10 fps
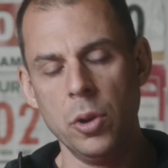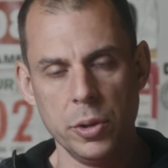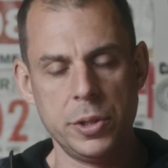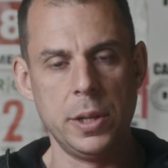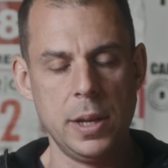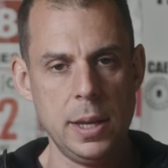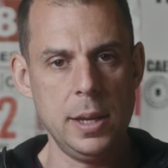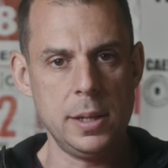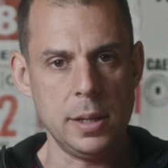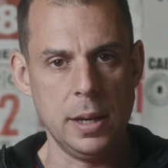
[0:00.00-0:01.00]
not to
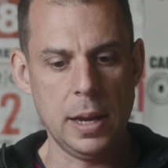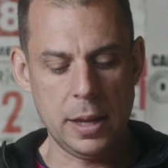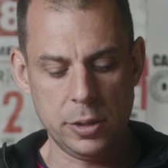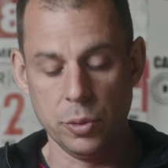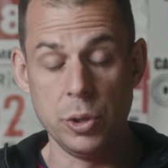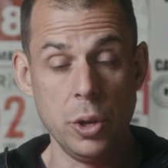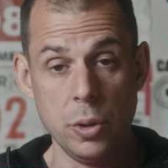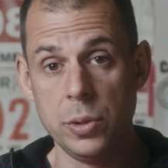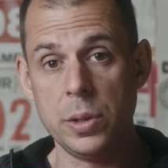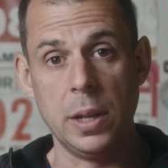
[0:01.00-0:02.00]
need or
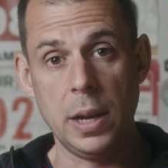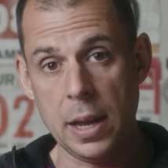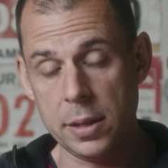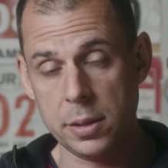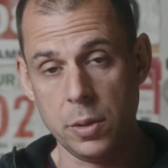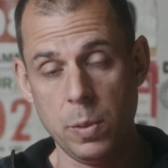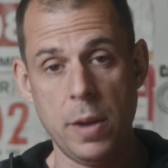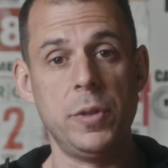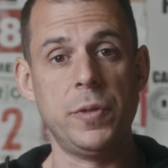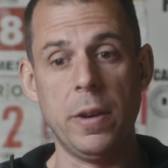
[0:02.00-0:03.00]
use unless the
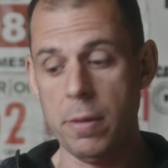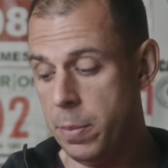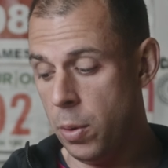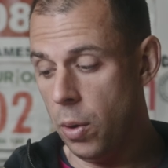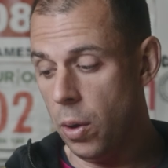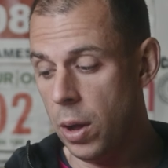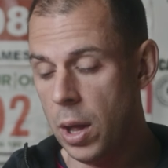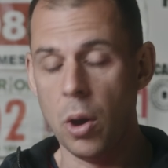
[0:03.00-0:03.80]
weather's very poor